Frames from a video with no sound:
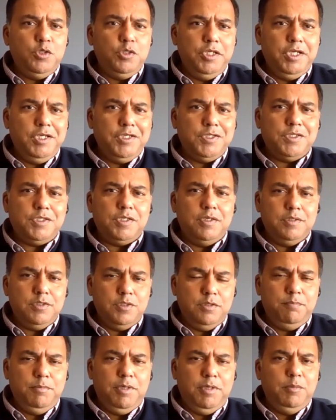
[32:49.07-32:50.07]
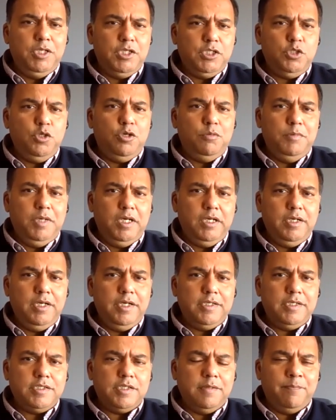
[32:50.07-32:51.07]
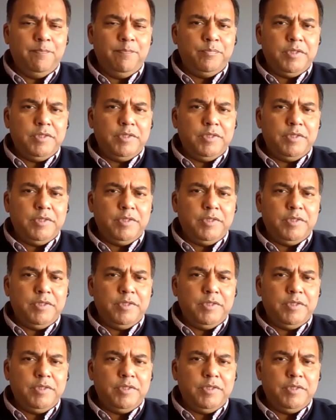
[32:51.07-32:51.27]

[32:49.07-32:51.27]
today's public stock markets?